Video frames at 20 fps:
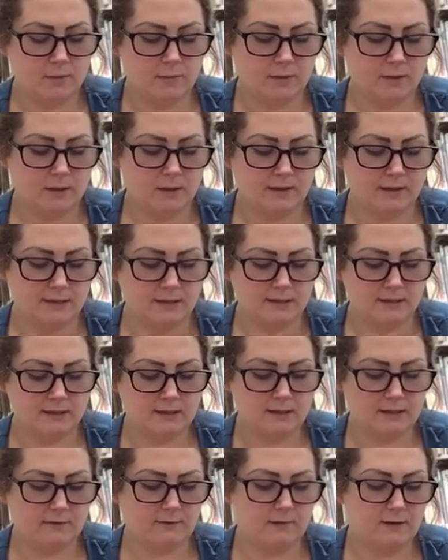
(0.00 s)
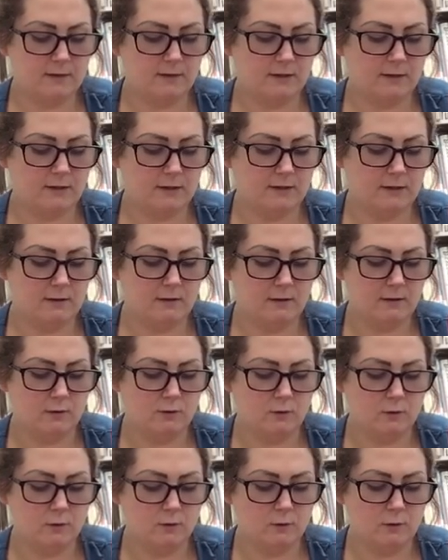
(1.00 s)
but that it's definitely in the
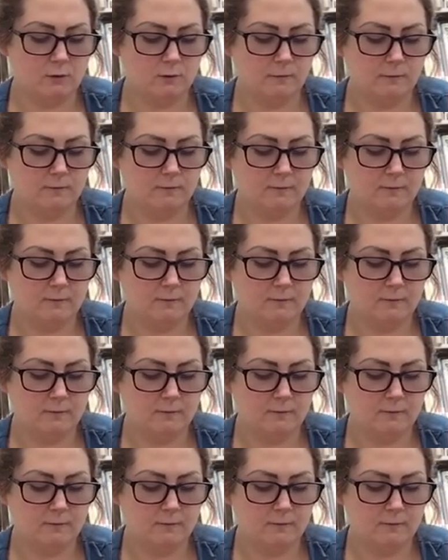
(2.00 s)
hole.